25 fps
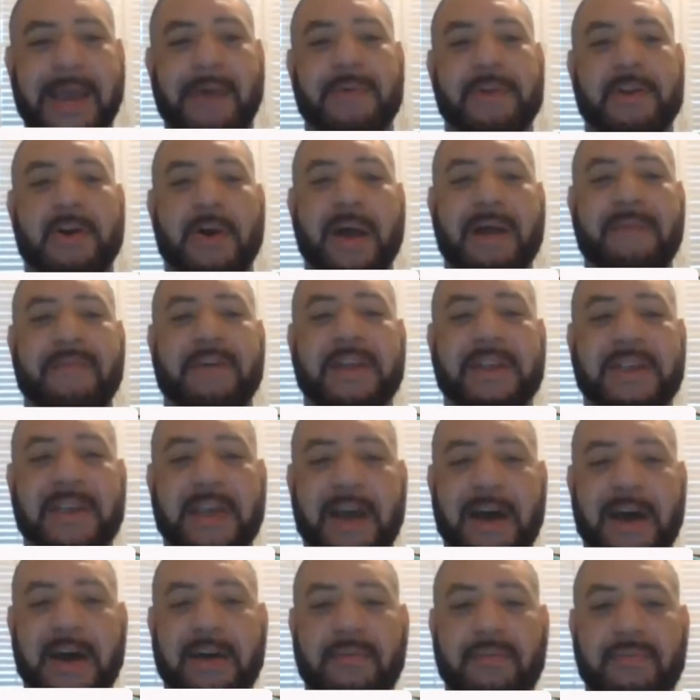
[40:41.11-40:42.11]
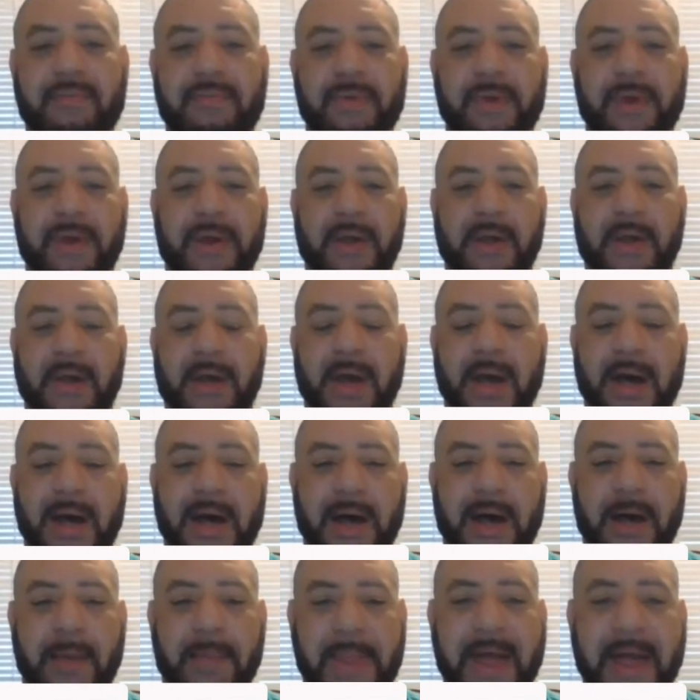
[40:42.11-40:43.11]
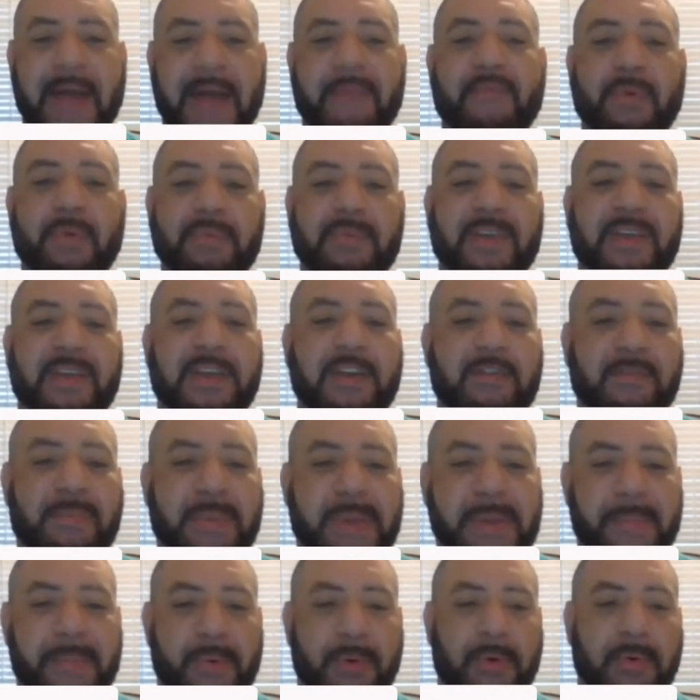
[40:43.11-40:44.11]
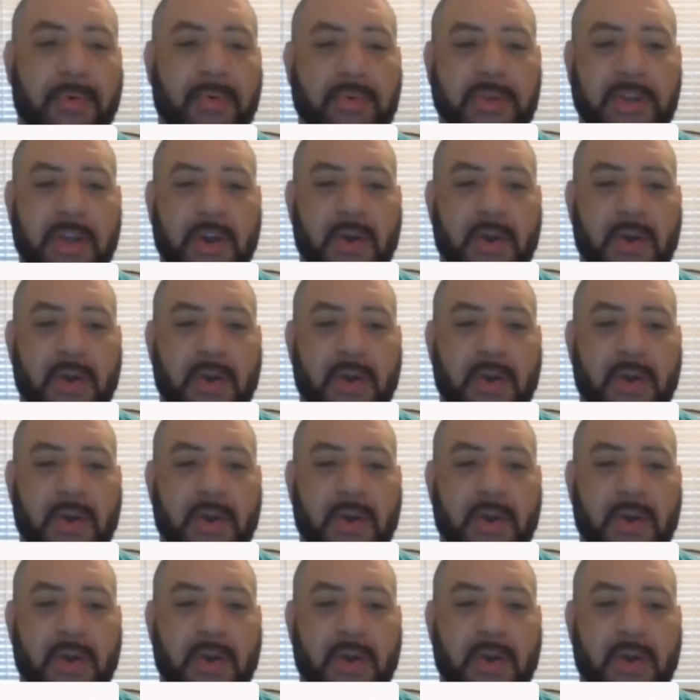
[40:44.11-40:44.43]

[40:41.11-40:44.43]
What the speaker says: We don't have enough platforms that give people,